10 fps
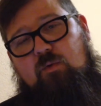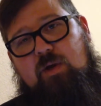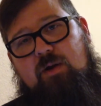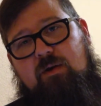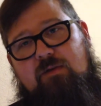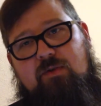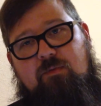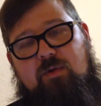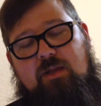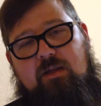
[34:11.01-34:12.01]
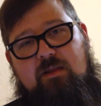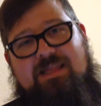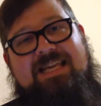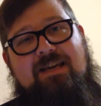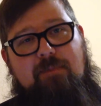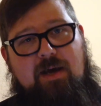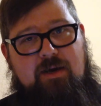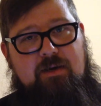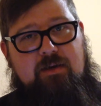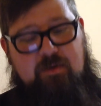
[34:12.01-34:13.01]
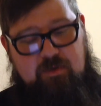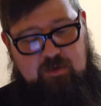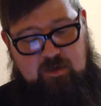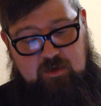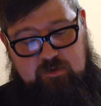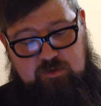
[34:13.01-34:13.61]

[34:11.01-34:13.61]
we don't even really think about it.